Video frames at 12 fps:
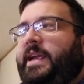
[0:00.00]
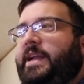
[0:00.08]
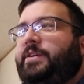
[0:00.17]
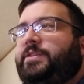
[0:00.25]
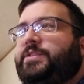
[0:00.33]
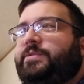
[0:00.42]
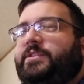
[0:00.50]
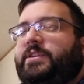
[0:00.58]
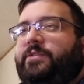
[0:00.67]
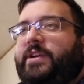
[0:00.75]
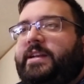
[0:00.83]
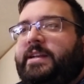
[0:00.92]
And also, it's a
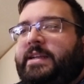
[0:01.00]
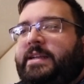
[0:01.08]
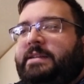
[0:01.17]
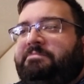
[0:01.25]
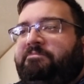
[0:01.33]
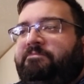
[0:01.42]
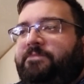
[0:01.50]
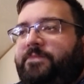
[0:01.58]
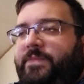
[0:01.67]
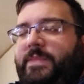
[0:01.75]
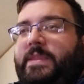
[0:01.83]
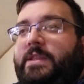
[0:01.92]
great
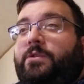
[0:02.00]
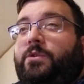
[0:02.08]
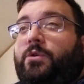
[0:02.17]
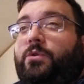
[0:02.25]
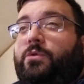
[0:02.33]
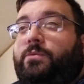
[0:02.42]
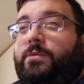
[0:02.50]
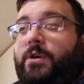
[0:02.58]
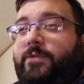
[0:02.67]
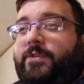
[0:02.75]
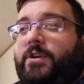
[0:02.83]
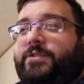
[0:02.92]
whole
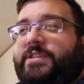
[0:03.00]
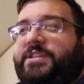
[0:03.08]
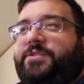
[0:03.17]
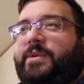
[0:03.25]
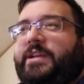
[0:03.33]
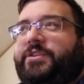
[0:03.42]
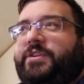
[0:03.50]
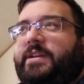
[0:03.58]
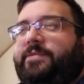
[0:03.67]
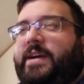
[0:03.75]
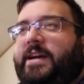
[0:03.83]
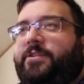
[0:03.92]
overall situation
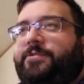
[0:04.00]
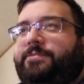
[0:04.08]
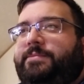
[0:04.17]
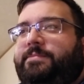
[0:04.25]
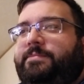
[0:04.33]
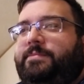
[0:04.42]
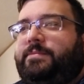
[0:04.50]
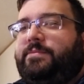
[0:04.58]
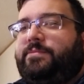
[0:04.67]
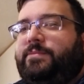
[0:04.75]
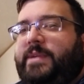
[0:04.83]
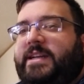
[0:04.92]
of how
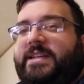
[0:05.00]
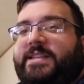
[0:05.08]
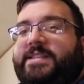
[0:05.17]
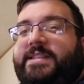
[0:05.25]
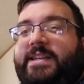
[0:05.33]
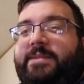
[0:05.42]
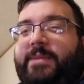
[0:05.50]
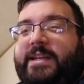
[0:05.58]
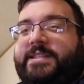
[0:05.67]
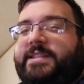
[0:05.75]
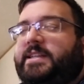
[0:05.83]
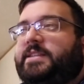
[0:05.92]
NXT
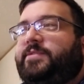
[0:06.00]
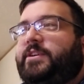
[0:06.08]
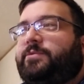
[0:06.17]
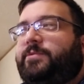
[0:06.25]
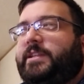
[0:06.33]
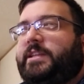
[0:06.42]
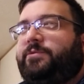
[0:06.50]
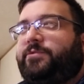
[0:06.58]
makes things feel really